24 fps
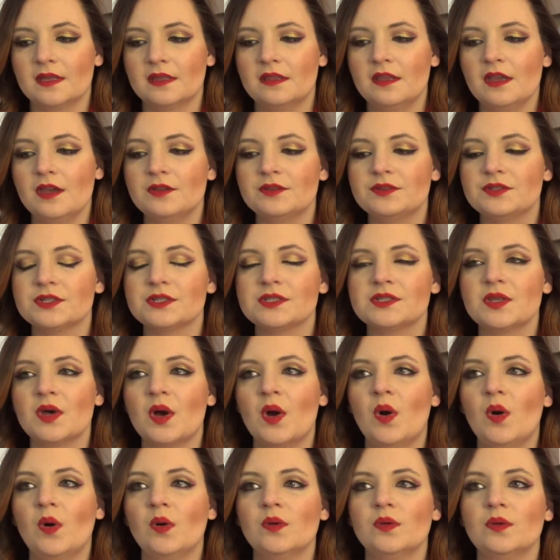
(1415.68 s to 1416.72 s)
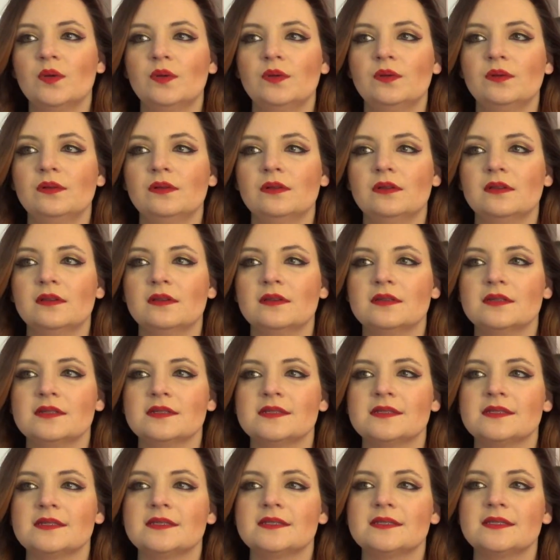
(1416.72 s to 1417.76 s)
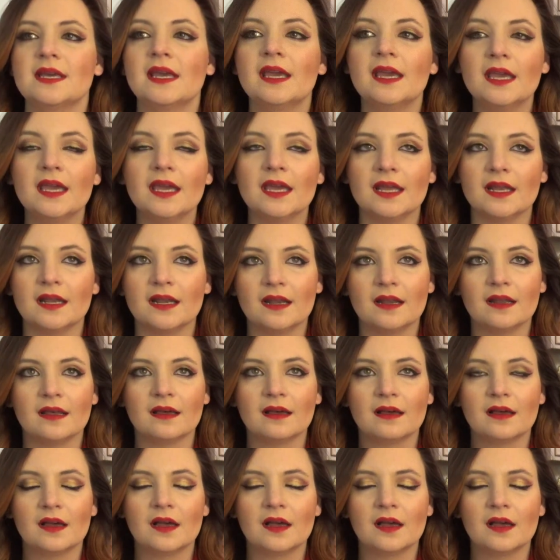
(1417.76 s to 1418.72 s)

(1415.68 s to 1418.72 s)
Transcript: yeah, just the whole scene.